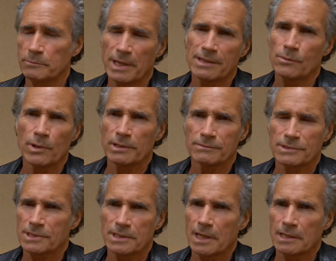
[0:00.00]
And by the way,
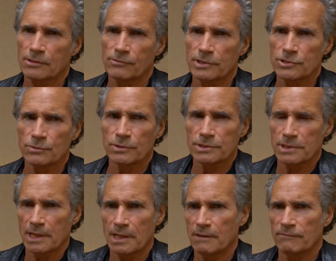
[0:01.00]
satanic rituals
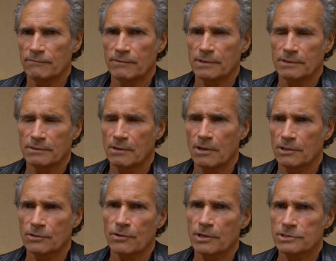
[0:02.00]
they have all
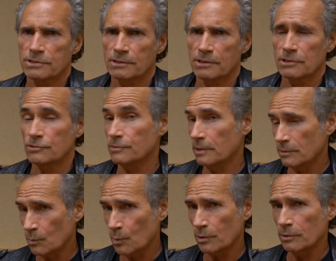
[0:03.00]
across the country and
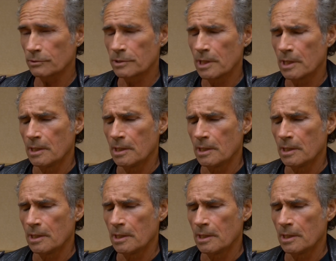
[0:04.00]
the world.